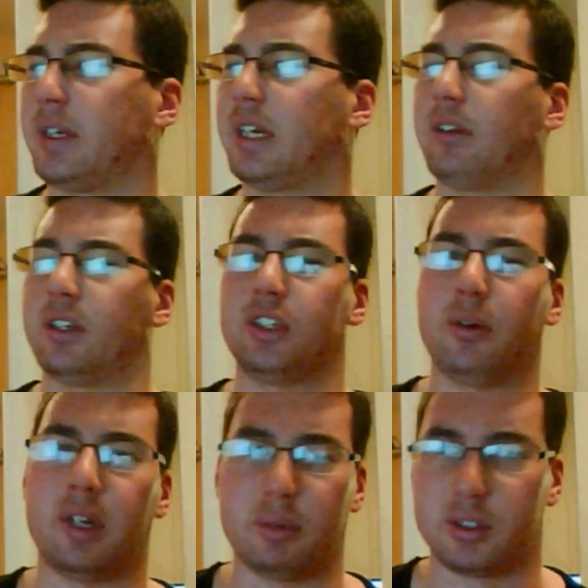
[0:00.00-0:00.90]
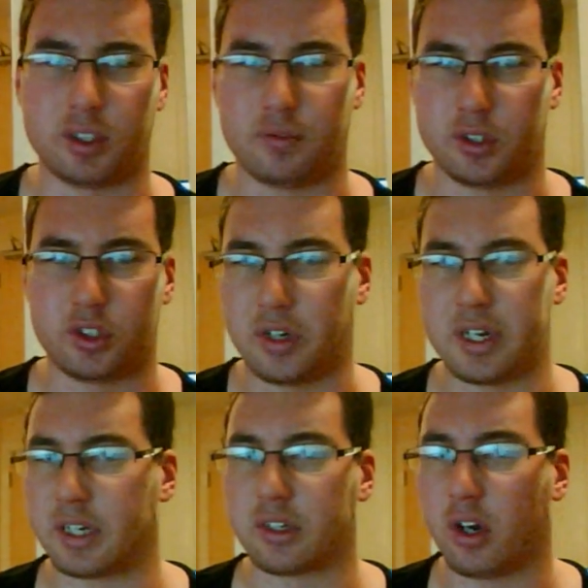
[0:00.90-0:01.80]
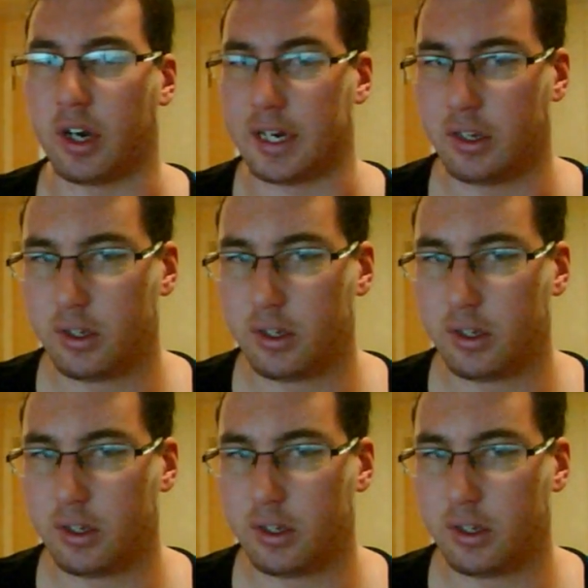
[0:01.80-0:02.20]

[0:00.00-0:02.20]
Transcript: And now they're showing him as this frustrated guy.